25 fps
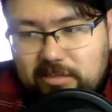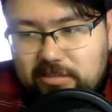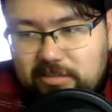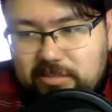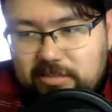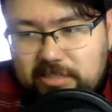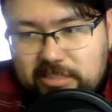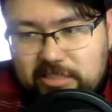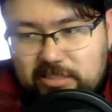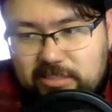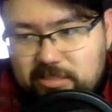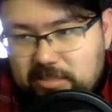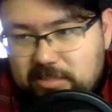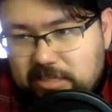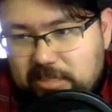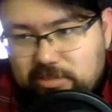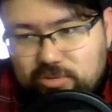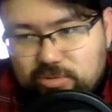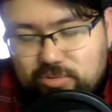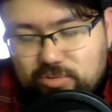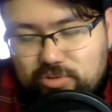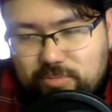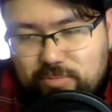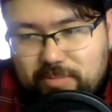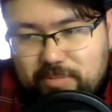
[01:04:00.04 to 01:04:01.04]
in like
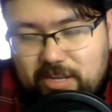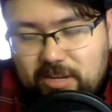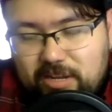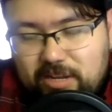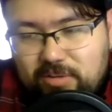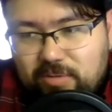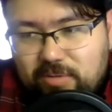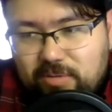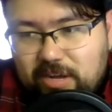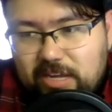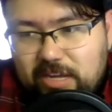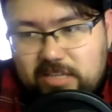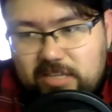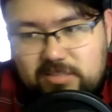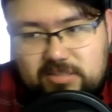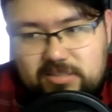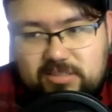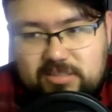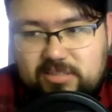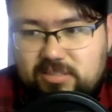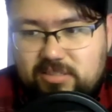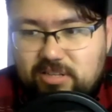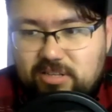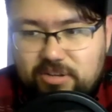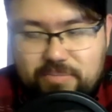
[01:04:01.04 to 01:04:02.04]
social media wise
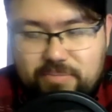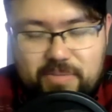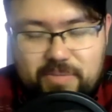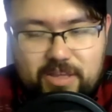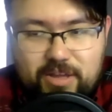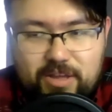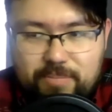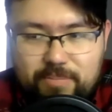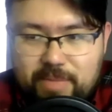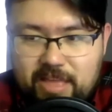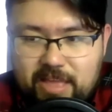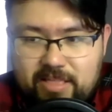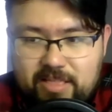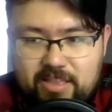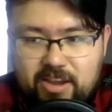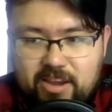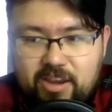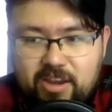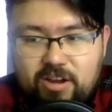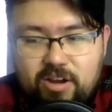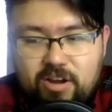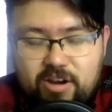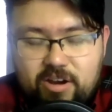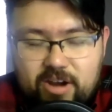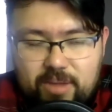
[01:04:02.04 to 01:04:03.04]
just look me up anthony
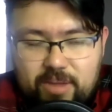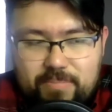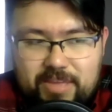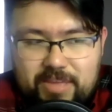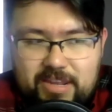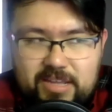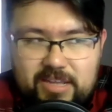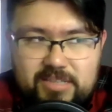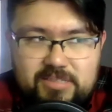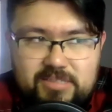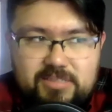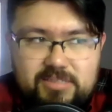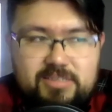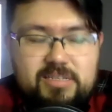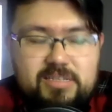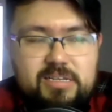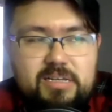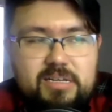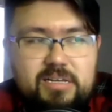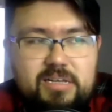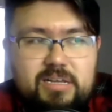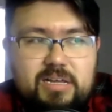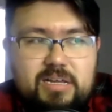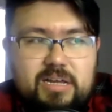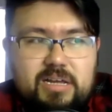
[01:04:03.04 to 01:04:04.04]
r ramirez
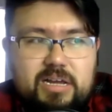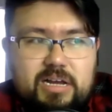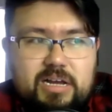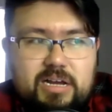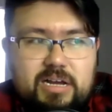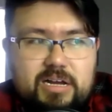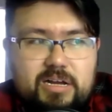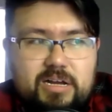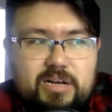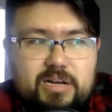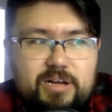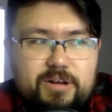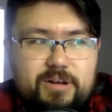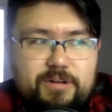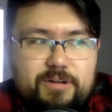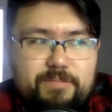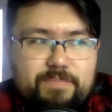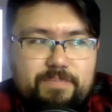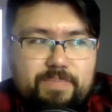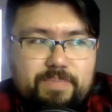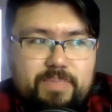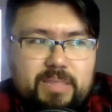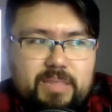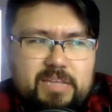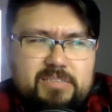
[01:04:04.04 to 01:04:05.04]

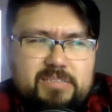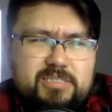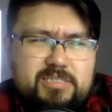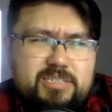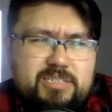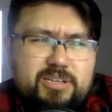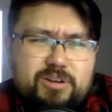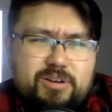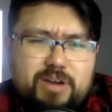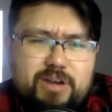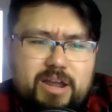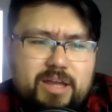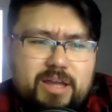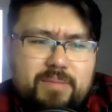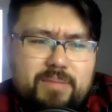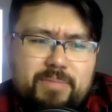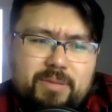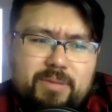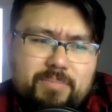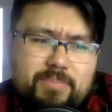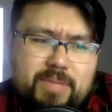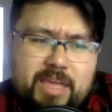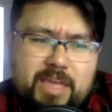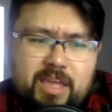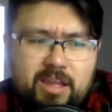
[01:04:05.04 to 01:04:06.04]
um instagram
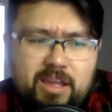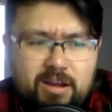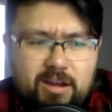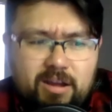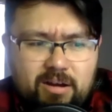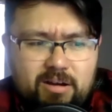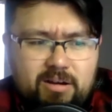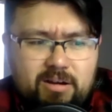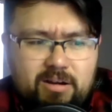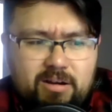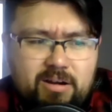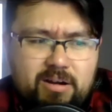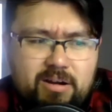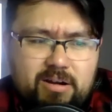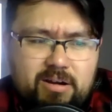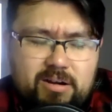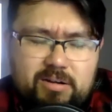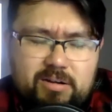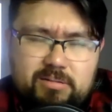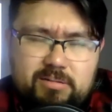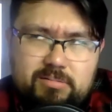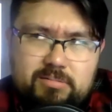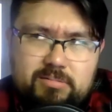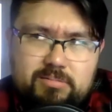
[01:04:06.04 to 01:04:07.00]
i'm ar